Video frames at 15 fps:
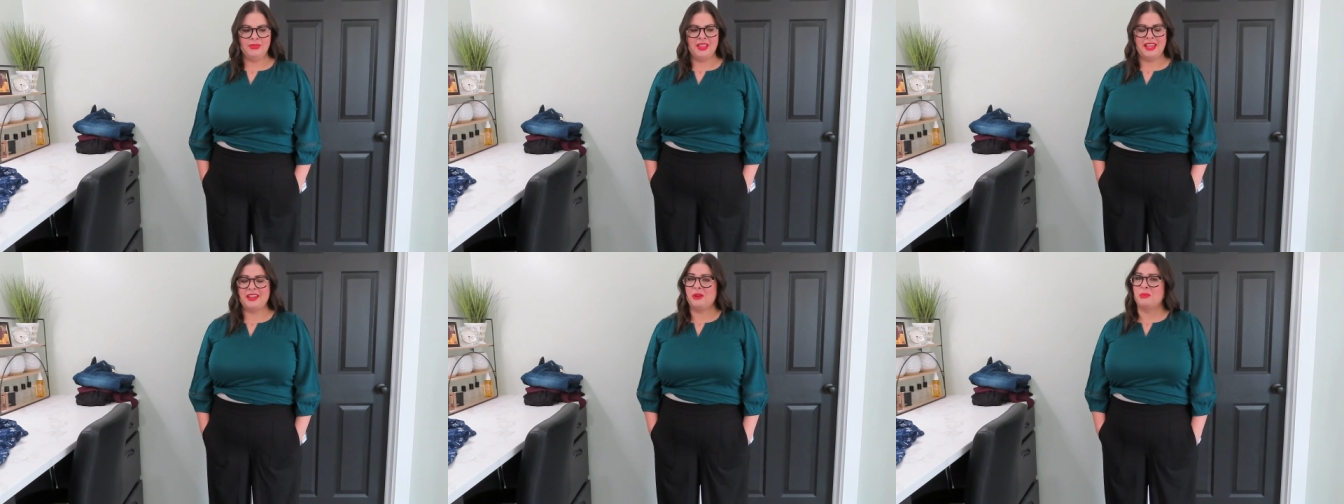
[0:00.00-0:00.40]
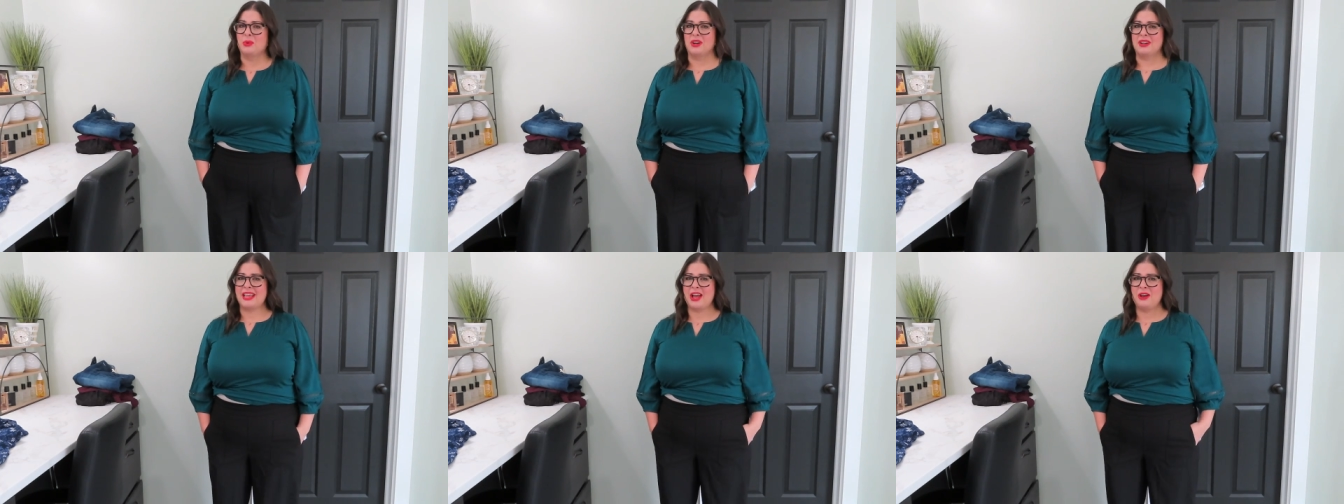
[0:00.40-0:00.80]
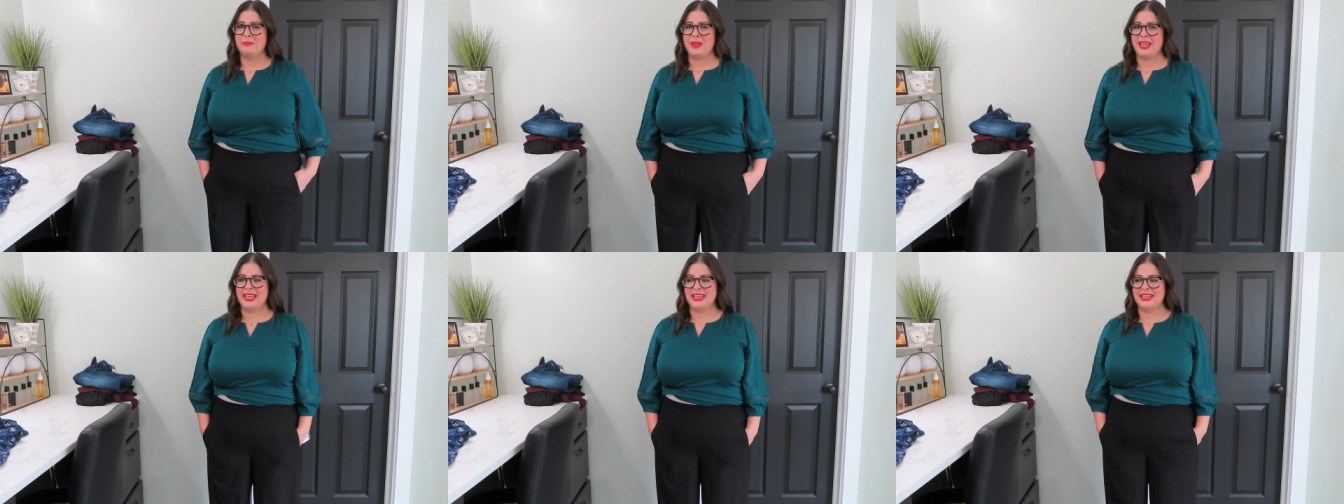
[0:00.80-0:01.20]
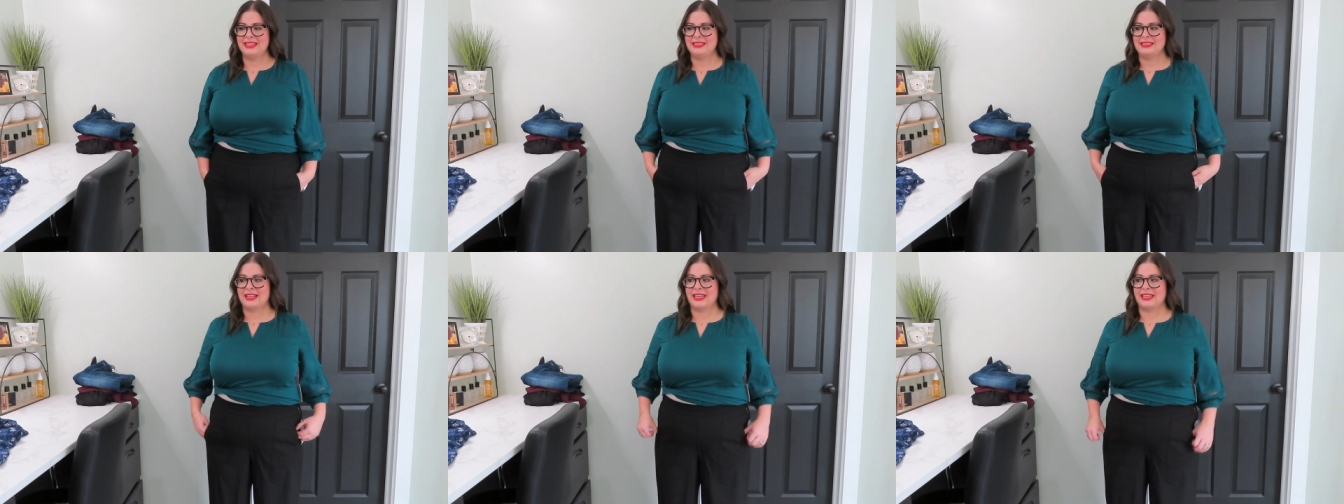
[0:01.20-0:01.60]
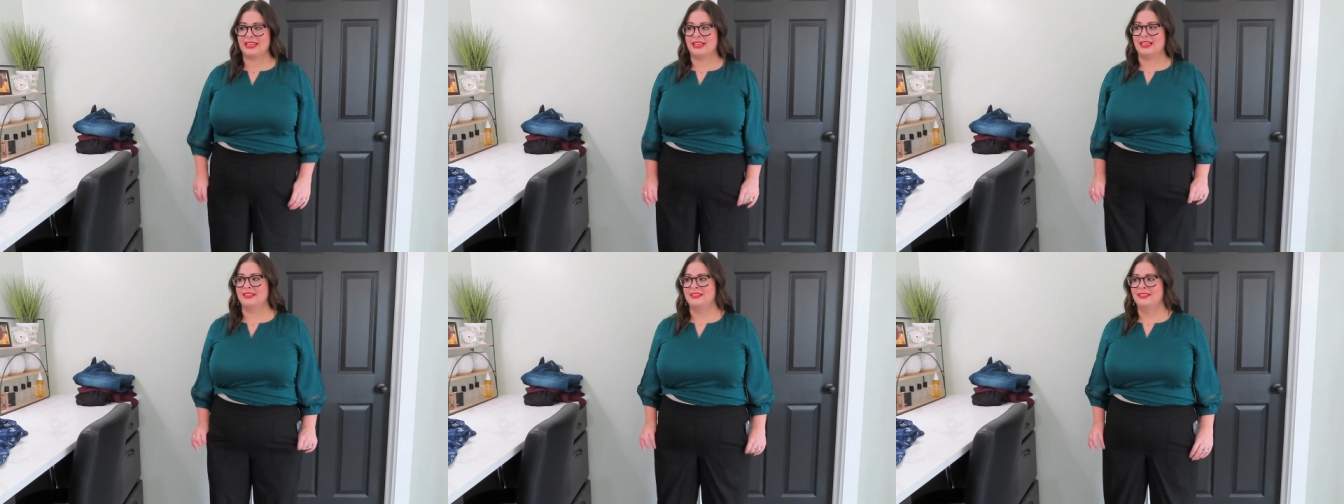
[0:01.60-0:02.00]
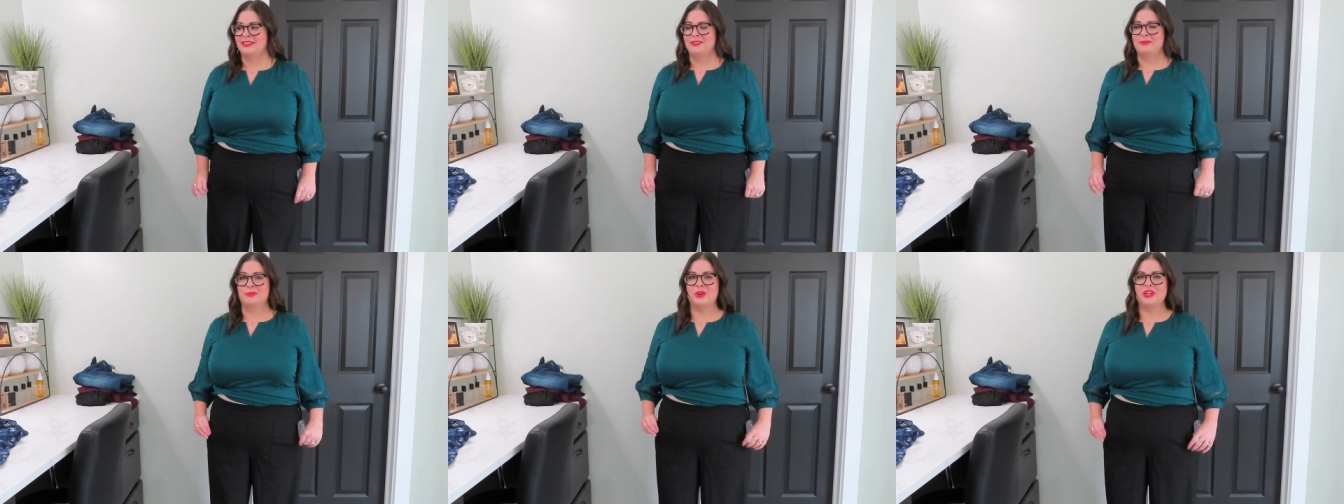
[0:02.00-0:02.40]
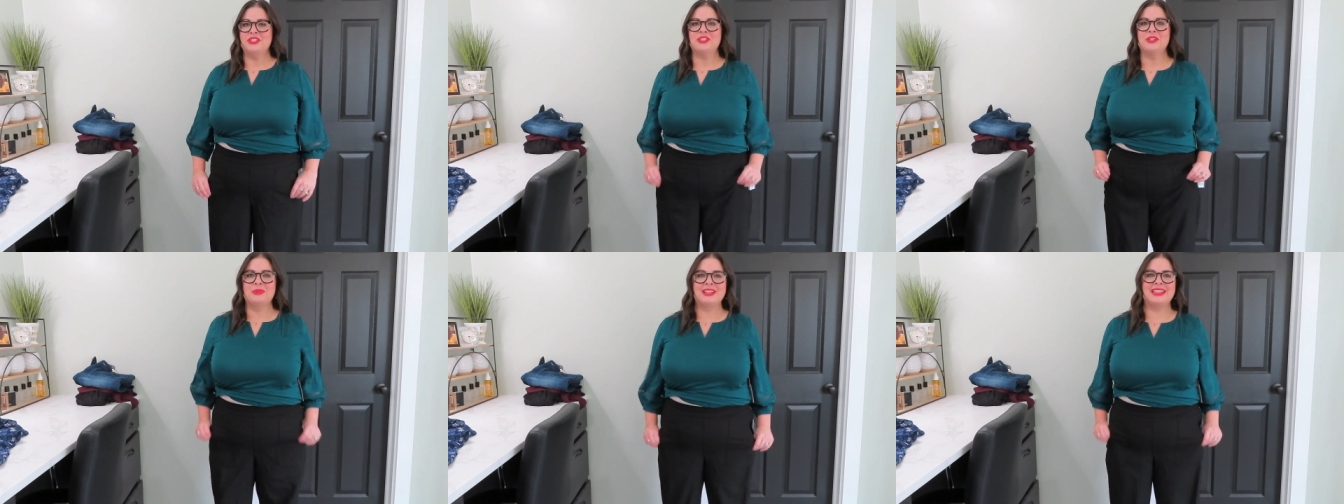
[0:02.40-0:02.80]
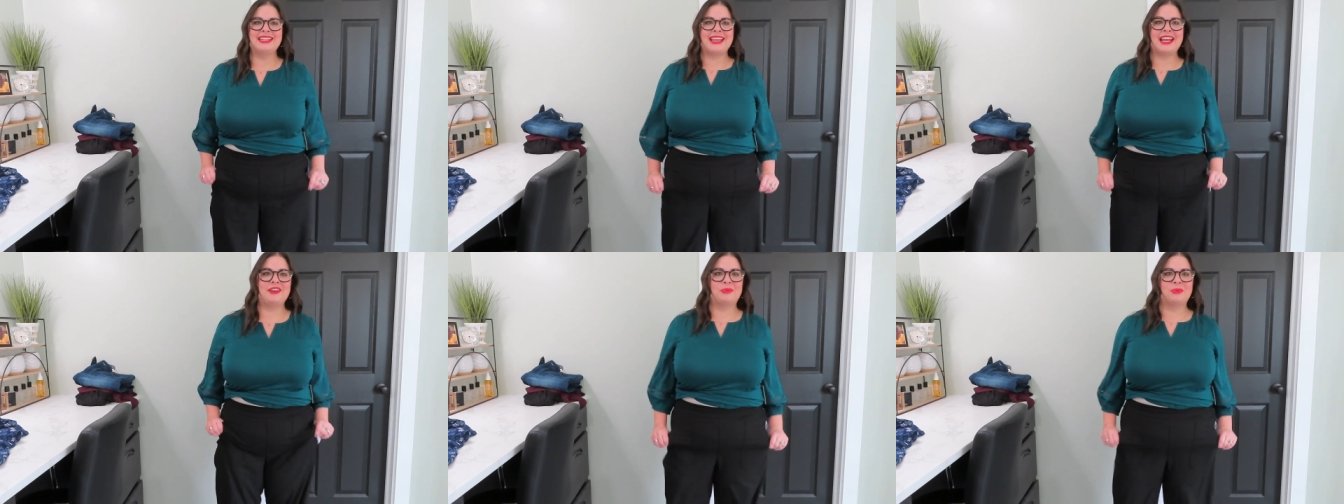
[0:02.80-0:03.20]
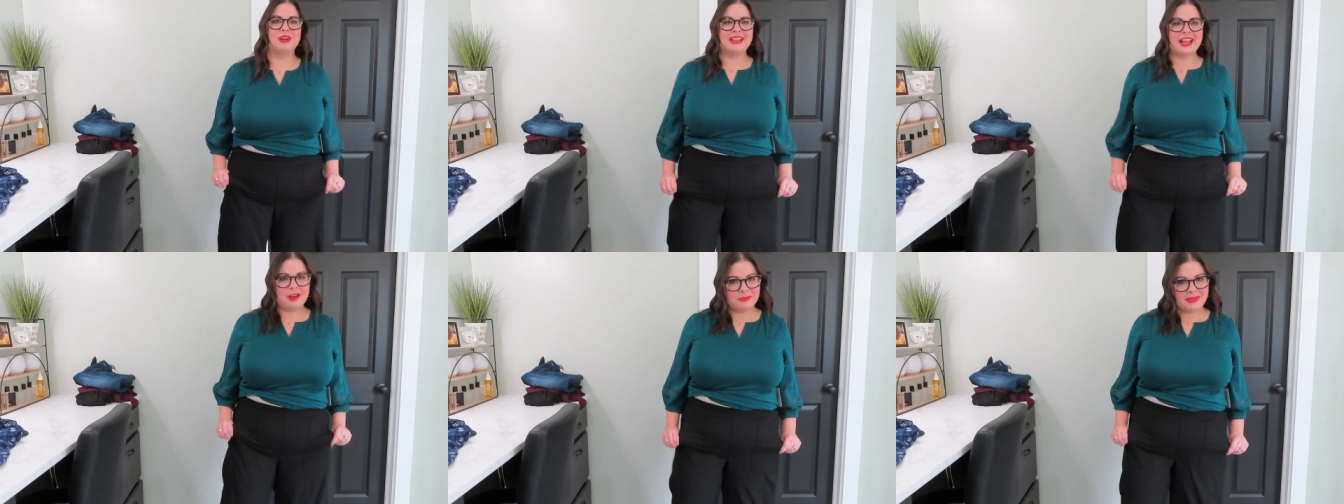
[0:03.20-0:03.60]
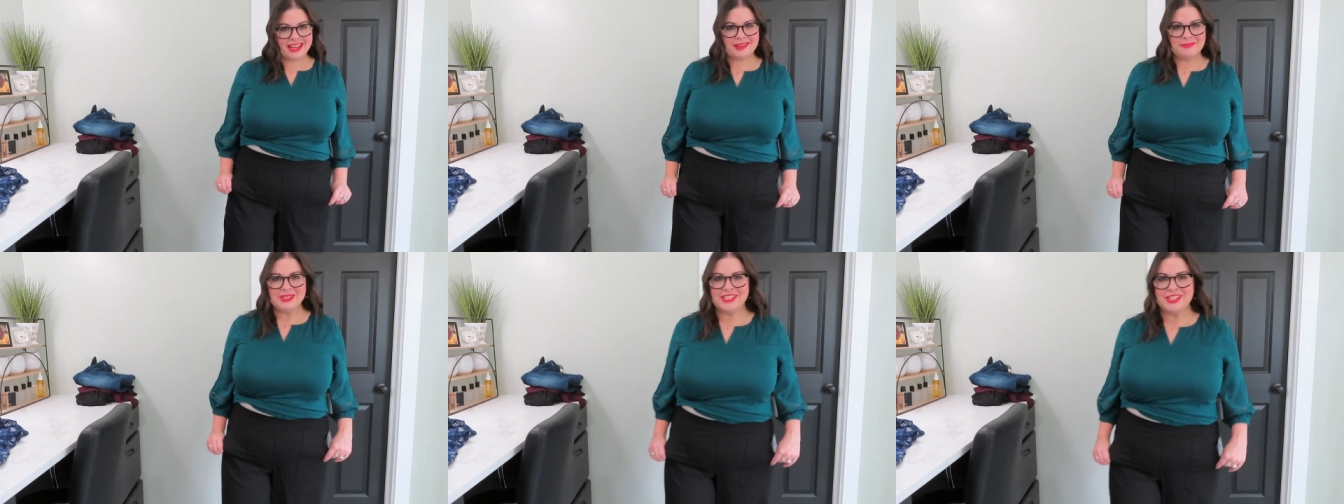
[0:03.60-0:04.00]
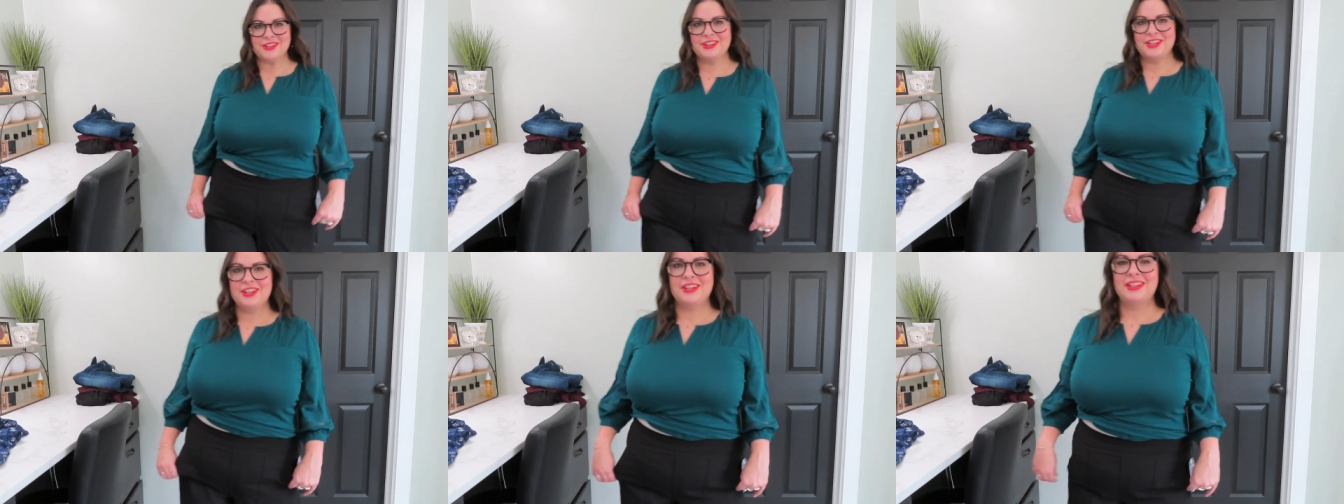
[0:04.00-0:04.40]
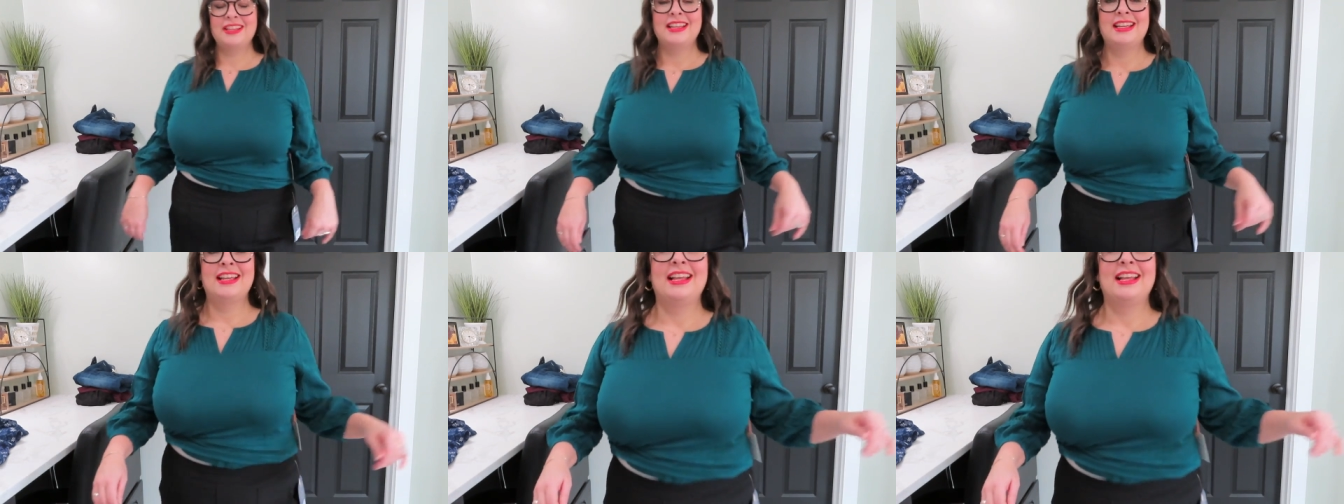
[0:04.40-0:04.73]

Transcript: a workout pant, like a moisture wicking kind of workout pant material.